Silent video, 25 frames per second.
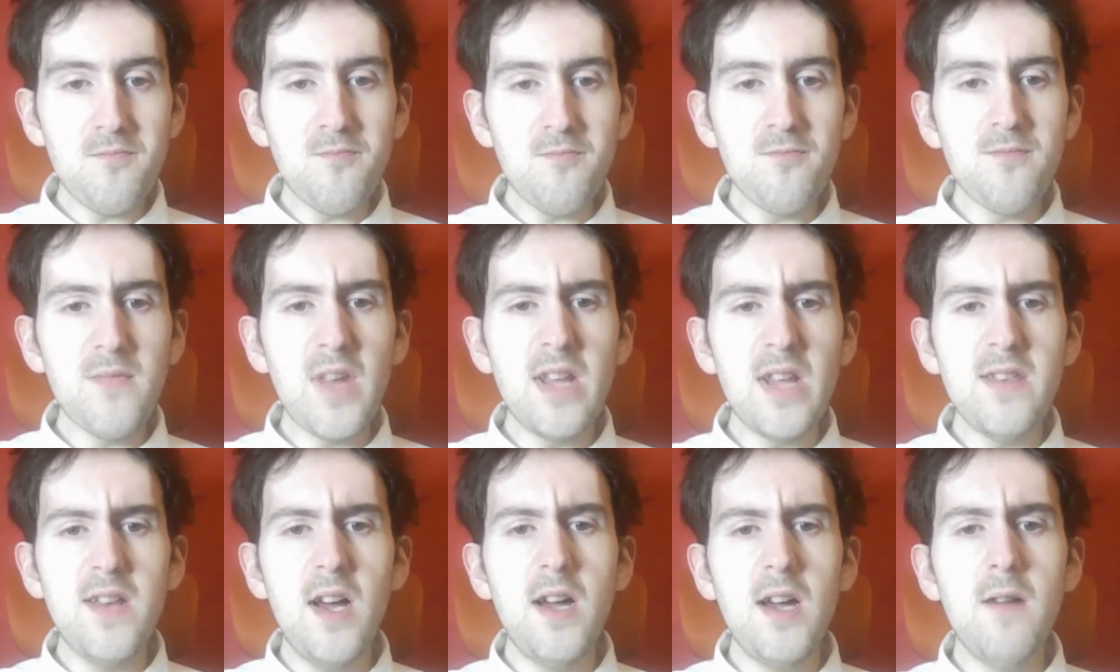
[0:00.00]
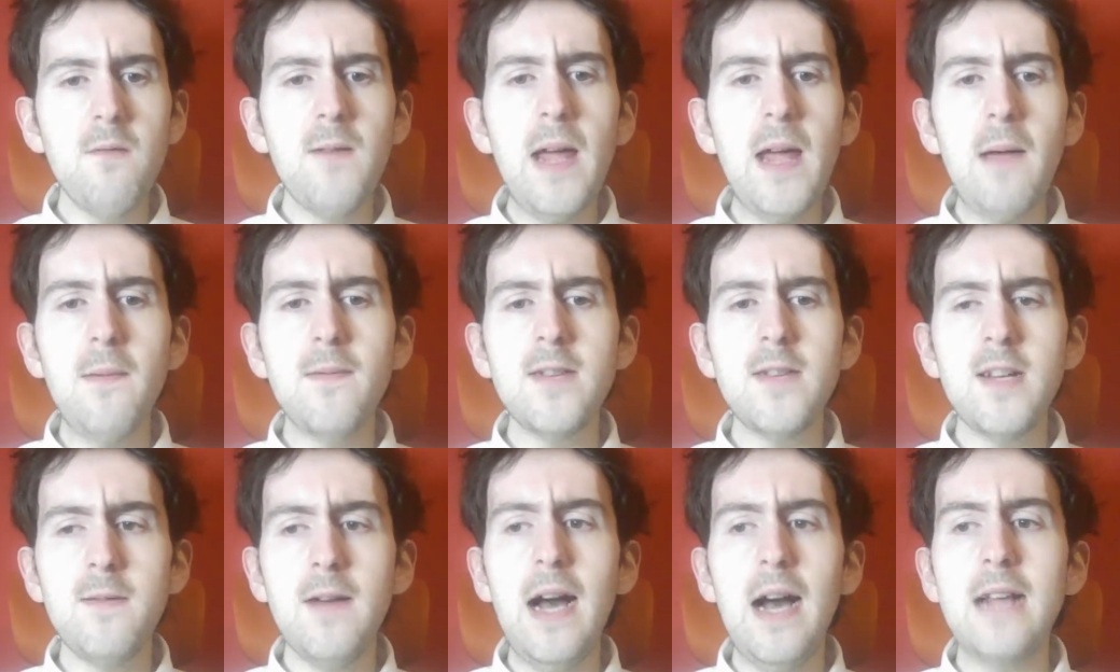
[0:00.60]
So
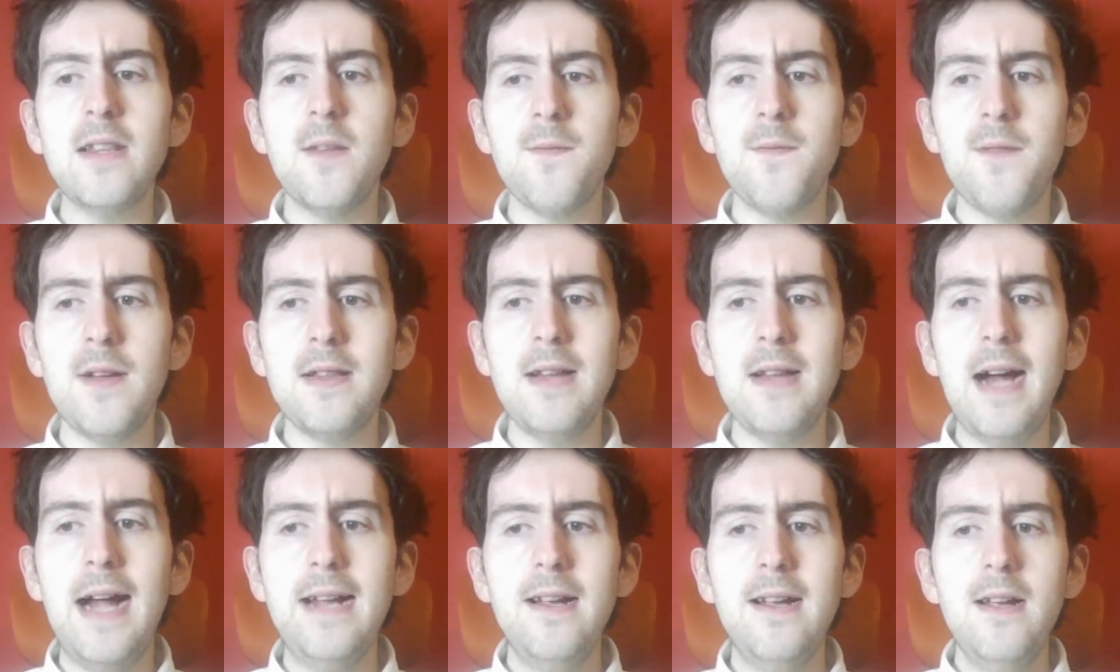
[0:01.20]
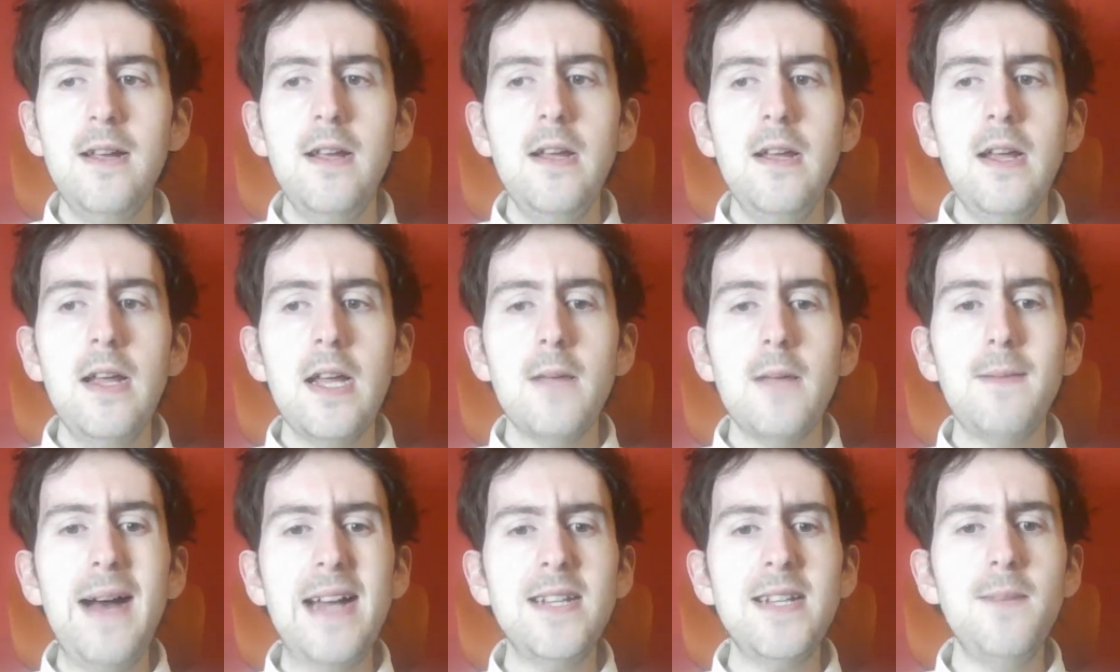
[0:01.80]
she writes the front line.
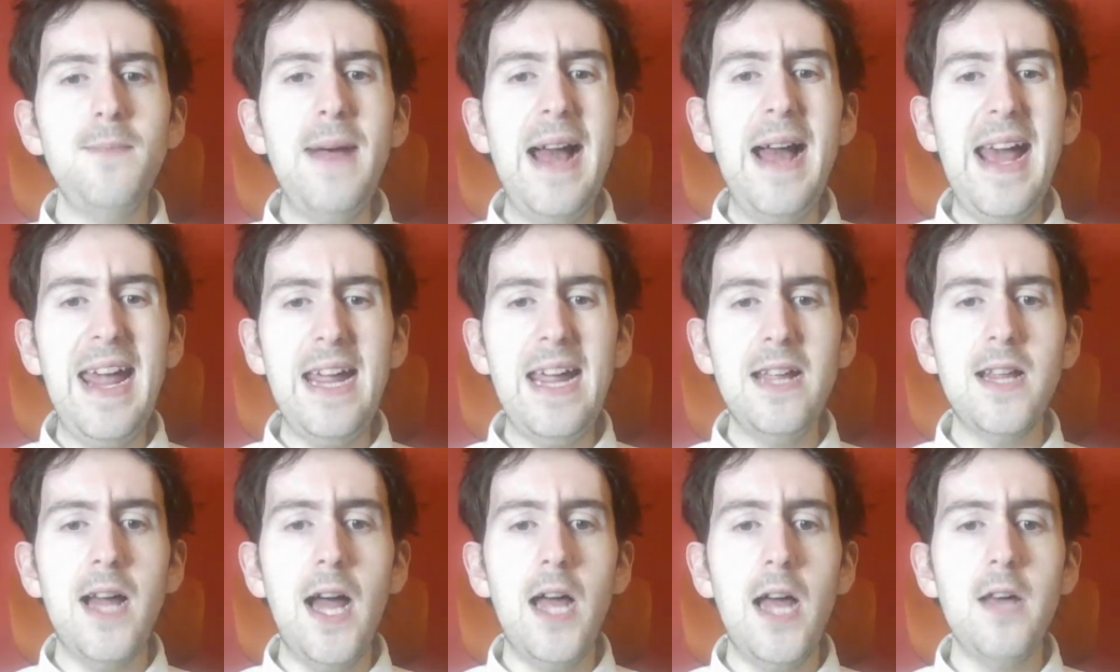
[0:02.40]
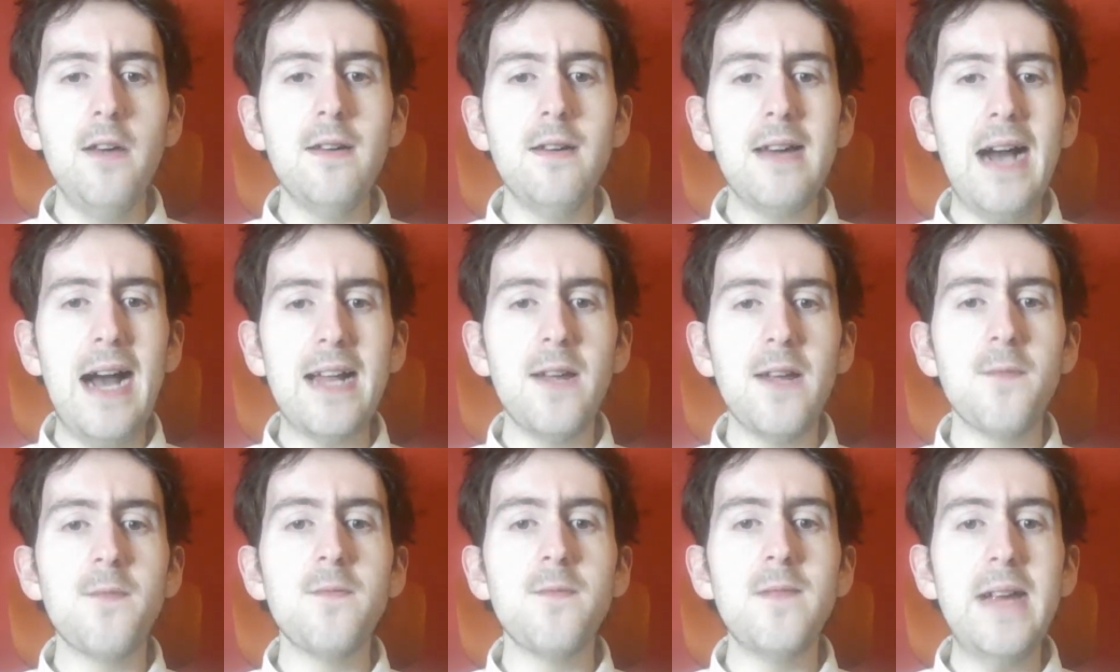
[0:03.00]
Commander Paylor, who kind
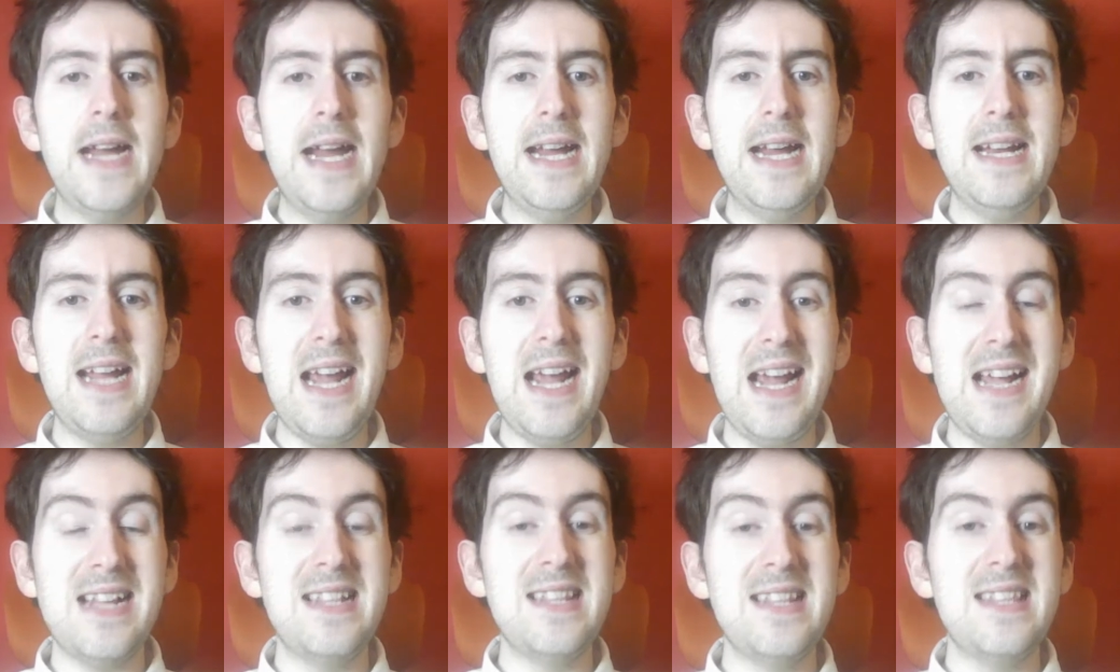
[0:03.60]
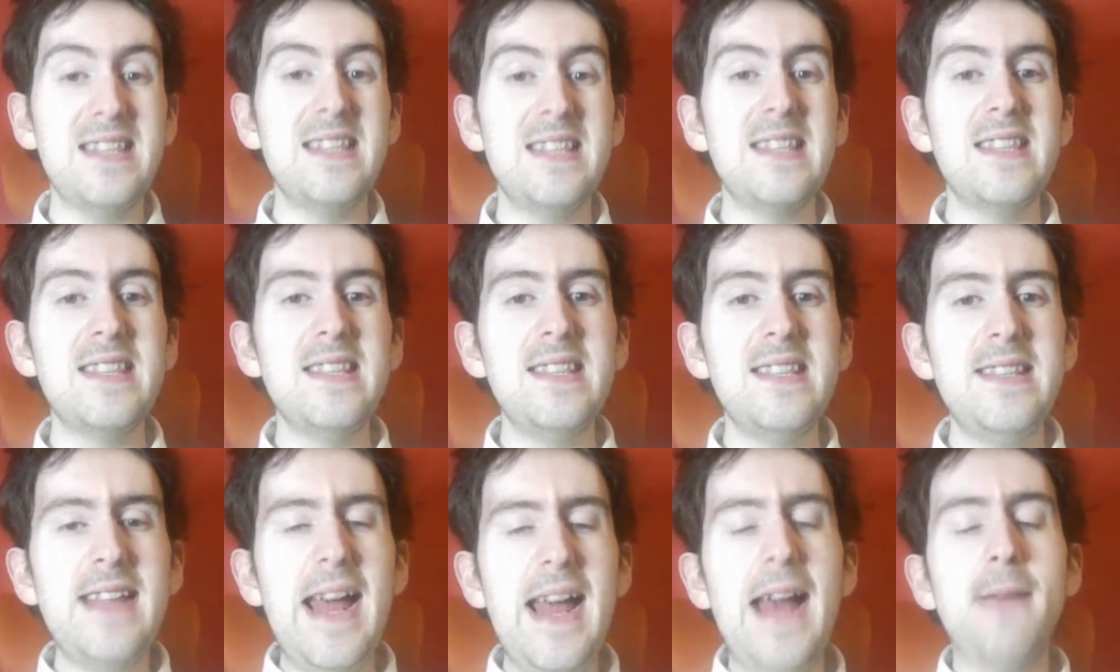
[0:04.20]
of really
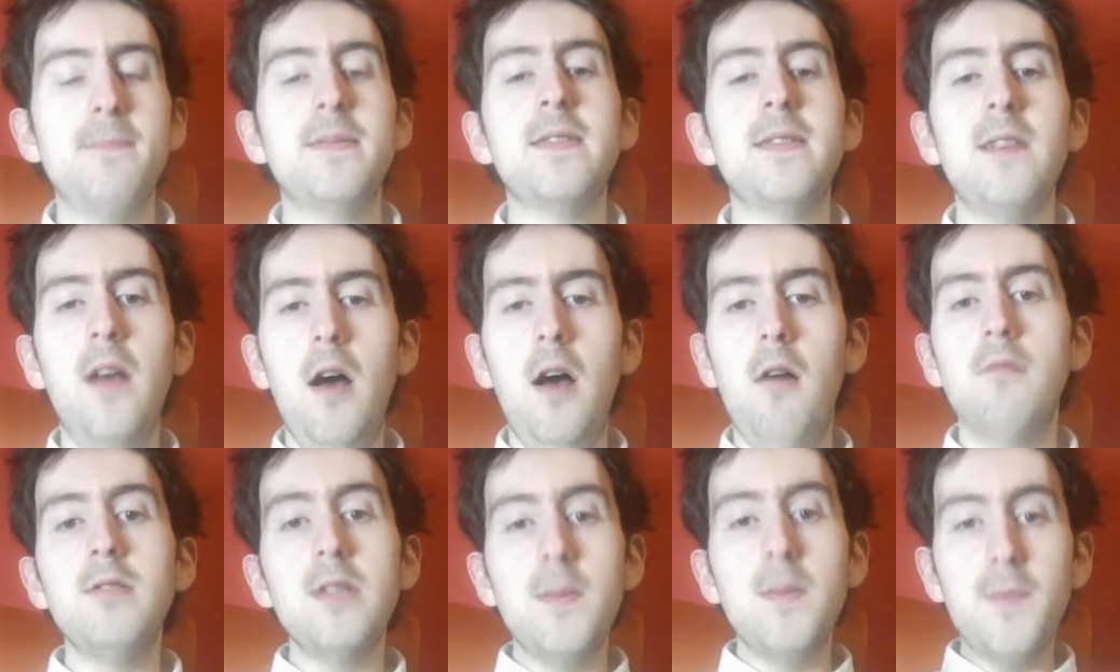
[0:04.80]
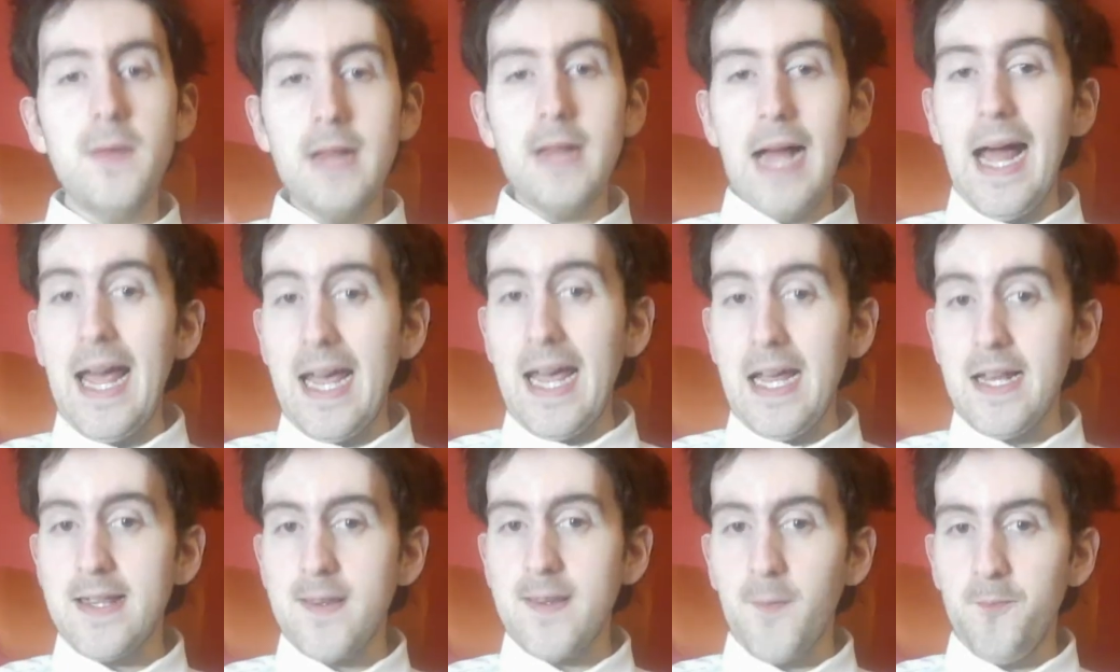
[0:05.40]
steps up to the plate,